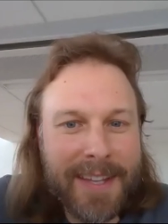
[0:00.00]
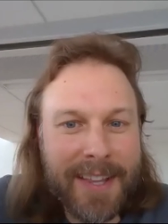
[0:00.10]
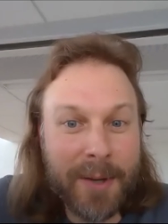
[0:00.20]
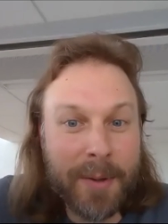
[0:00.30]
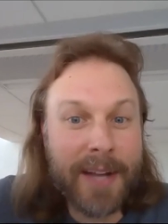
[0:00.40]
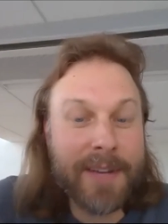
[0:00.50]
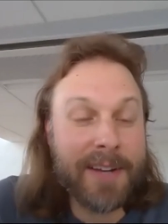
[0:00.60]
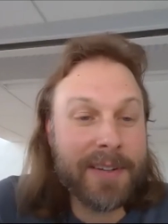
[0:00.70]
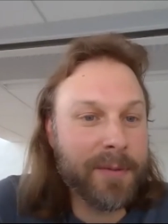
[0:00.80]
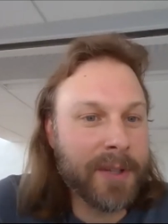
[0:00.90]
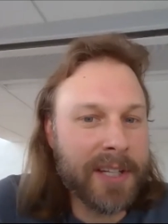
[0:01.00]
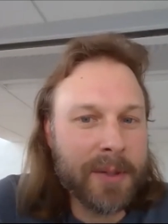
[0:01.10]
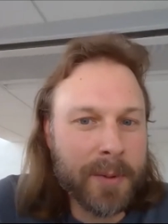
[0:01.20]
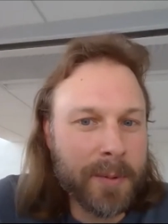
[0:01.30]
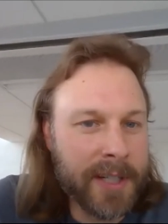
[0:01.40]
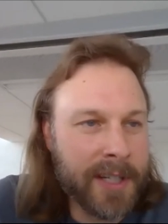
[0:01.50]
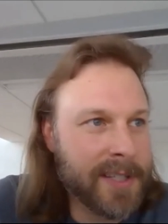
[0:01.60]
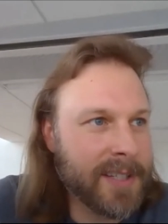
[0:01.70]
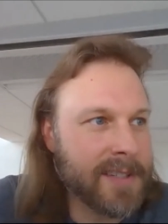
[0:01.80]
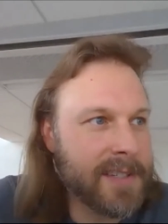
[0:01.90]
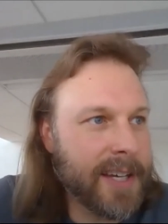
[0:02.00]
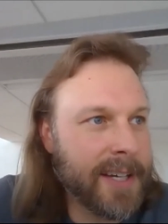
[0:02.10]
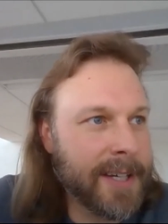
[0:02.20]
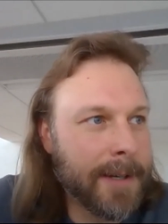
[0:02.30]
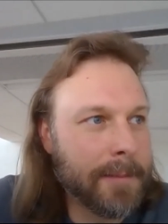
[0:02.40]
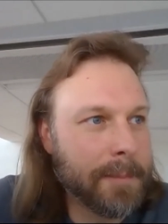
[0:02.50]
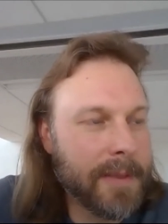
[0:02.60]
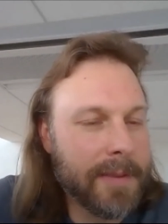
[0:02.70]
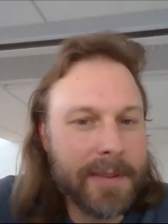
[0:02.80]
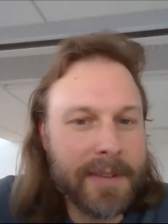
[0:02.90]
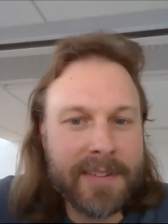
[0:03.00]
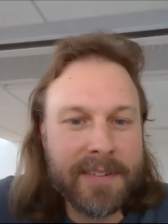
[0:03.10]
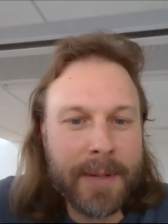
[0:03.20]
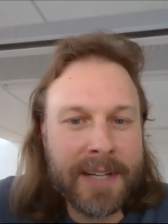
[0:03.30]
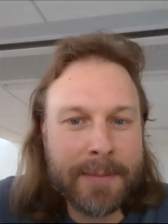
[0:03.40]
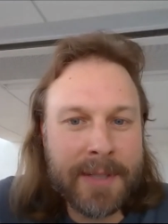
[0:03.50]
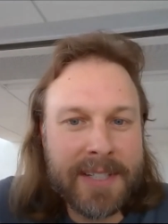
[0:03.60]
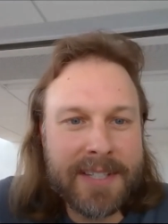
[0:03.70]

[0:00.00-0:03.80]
I've gotten really into woodworking since the pandemic,